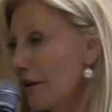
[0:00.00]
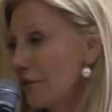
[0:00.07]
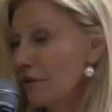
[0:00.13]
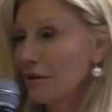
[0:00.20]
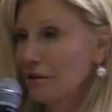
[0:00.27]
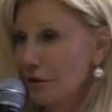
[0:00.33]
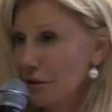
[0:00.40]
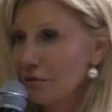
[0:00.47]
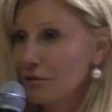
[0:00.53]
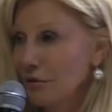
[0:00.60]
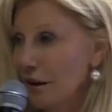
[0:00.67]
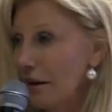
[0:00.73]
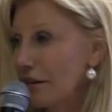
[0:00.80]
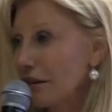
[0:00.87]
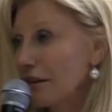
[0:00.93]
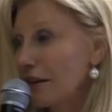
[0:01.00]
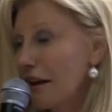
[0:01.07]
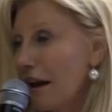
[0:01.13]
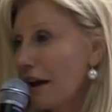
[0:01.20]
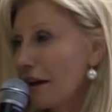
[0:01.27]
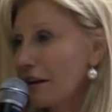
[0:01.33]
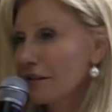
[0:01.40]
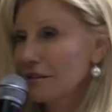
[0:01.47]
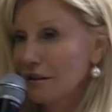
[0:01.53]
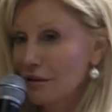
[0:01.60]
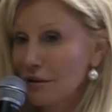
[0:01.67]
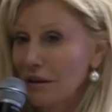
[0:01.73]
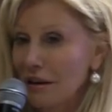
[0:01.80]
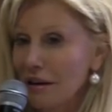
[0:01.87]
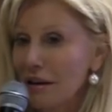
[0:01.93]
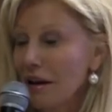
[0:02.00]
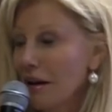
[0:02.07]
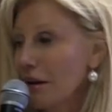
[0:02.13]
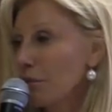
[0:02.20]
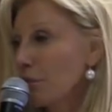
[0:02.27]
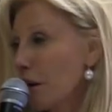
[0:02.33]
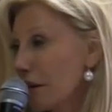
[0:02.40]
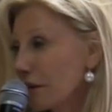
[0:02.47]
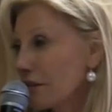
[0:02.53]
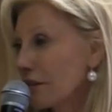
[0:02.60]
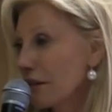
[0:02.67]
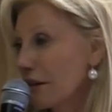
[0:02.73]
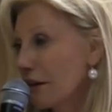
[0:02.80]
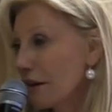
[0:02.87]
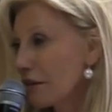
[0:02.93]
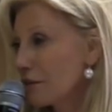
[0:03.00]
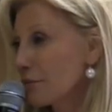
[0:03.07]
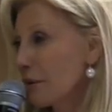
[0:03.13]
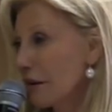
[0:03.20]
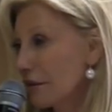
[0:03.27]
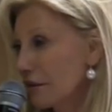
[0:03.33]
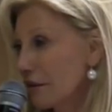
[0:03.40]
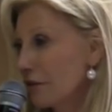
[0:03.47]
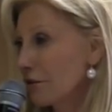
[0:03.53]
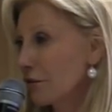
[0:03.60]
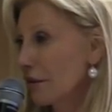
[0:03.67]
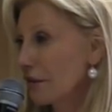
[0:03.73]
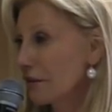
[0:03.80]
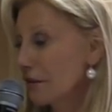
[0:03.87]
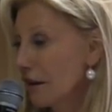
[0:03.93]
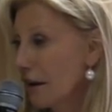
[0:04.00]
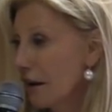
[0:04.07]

you know, grazing cattle, so it wasn't in his best interest